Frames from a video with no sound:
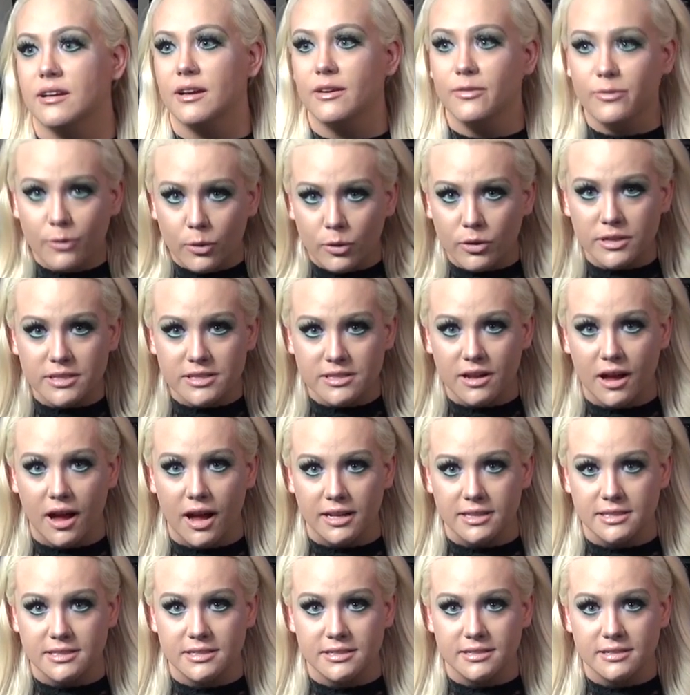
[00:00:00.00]
Of course
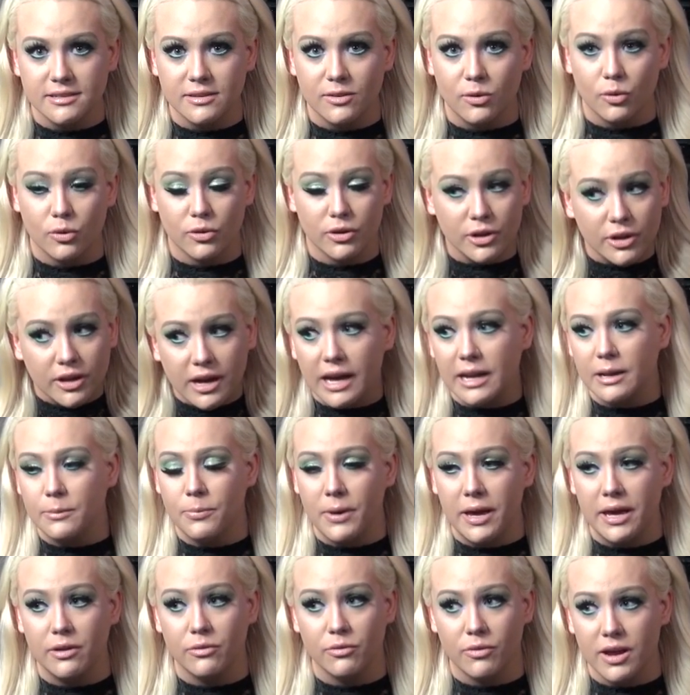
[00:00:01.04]
not or you gotta
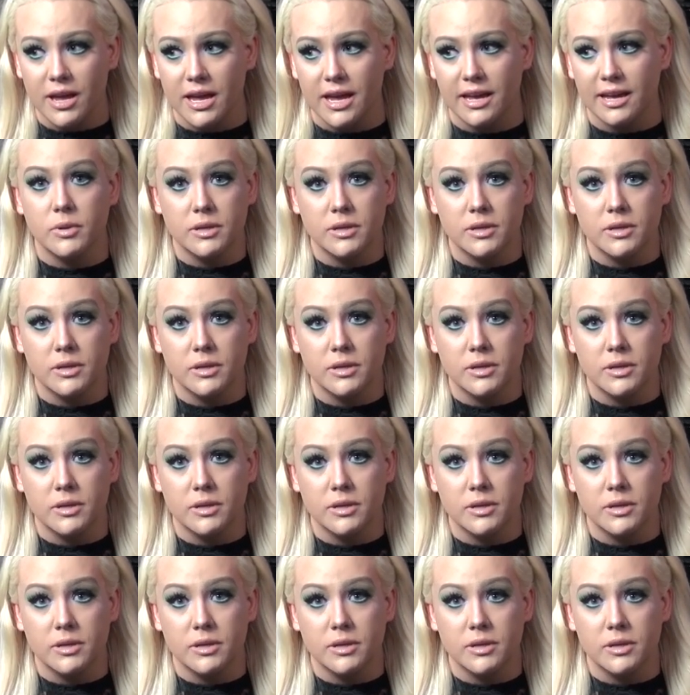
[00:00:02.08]
pay rent.